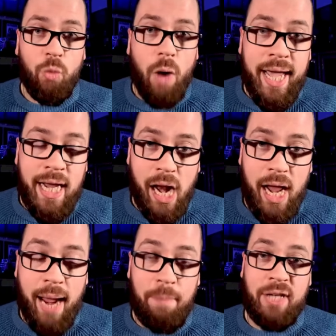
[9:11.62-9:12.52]
do I
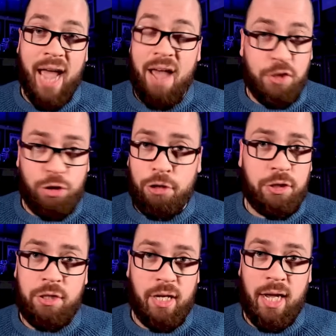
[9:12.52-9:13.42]
claim to have
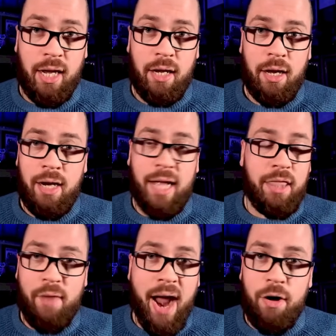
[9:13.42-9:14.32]
certainty that
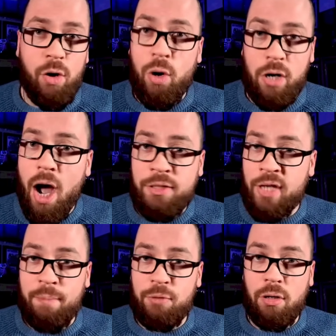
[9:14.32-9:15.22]
there are no
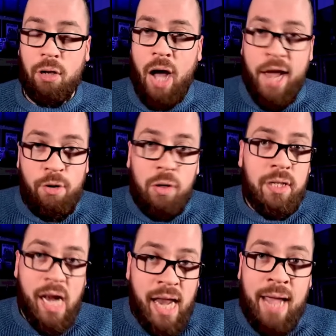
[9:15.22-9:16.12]
gods, Abdul. I
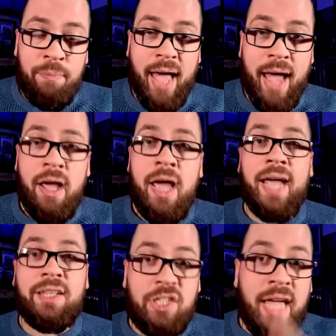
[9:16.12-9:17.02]
don't claim that.
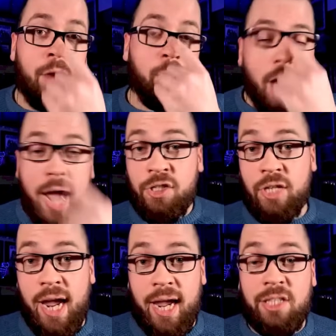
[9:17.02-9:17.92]
Instead, what I
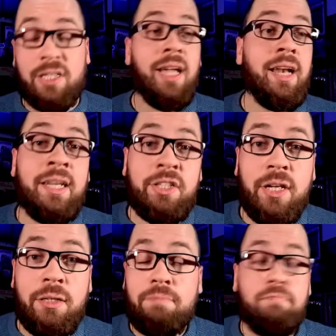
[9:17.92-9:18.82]
say is,
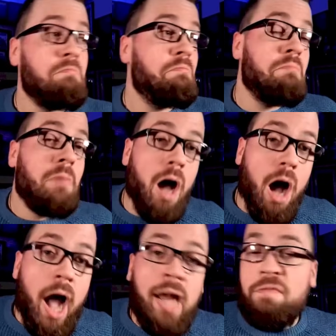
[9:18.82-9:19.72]
listen,
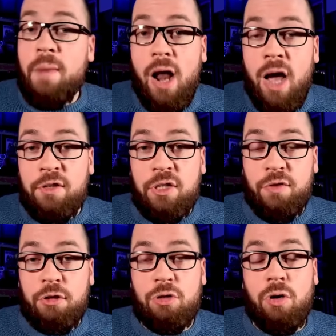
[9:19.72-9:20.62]
I live my life as
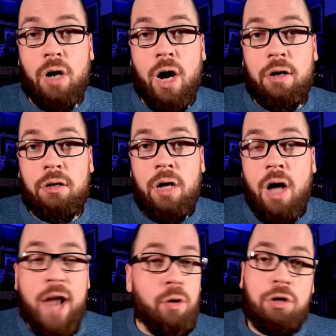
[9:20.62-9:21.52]
if there's no God.
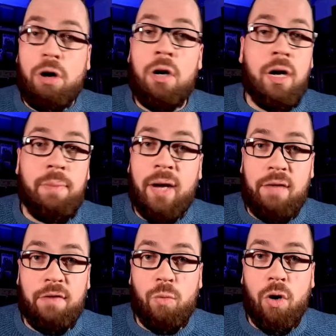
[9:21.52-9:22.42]
I don't currently
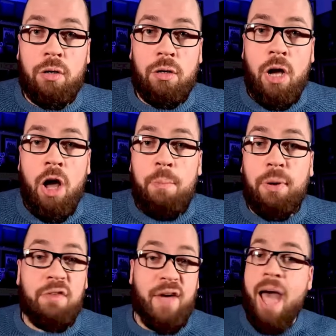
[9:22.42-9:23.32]
believe in one.
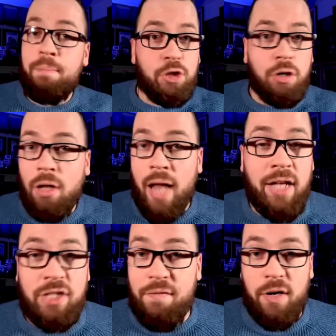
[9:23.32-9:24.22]
But if Abdul
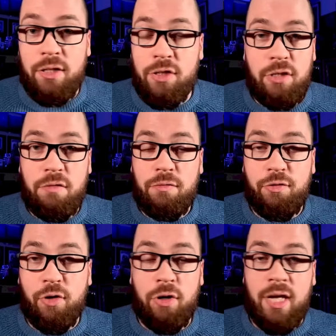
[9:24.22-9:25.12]
has evidence
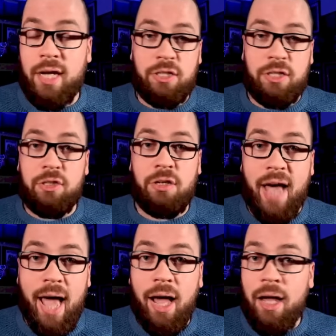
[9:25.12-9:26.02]
for the existence of
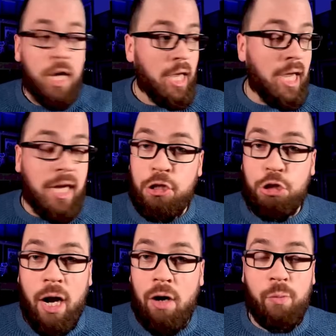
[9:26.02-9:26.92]
Allah, he can
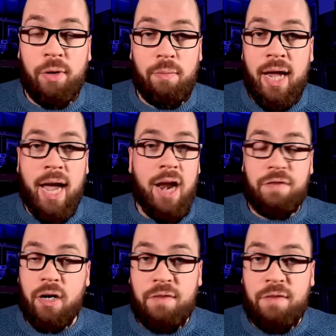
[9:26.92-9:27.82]
share it with me. And
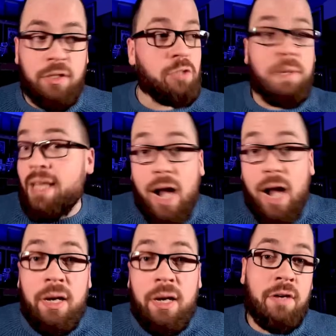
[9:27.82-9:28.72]
if it convinces me, then
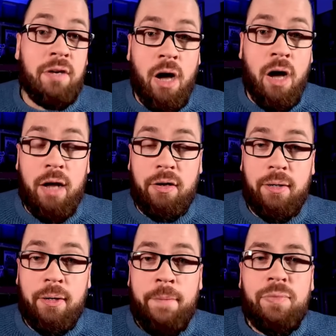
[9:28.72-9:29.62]
I'll believe in a God.
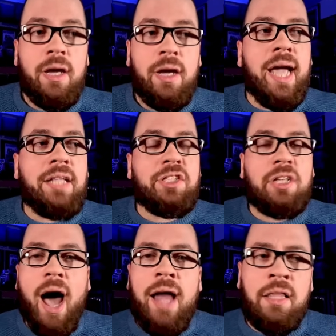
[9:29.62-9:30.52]
It's
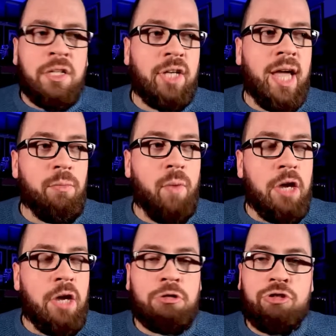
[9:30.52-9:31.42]
kind of the same
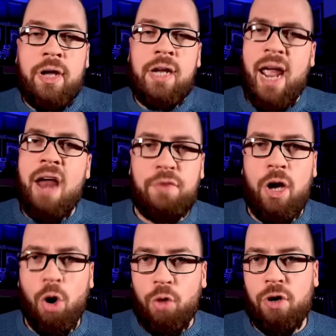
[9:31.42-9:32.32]
way you treat
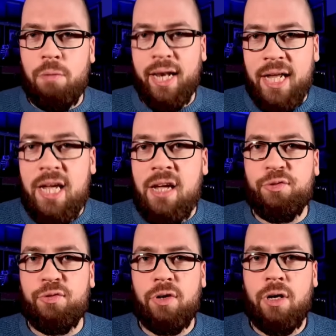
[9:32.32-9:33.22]
every other
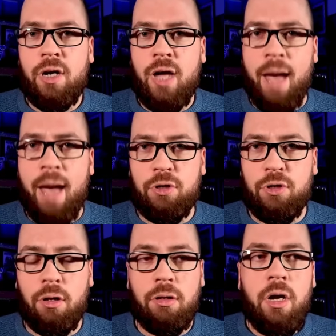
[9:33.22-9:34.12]
belief,
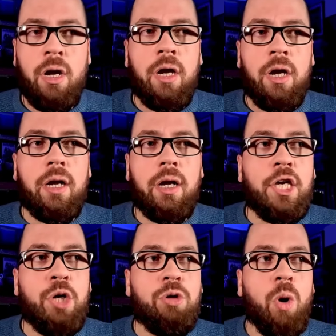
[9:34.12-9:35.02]
Abdul.
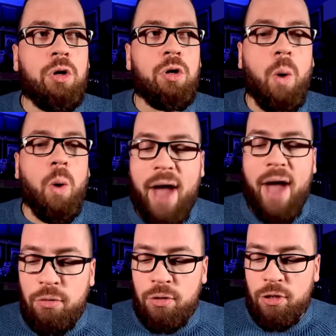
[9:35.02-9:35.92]
You don't go
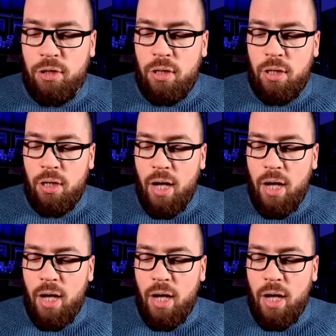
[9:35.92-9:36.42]
around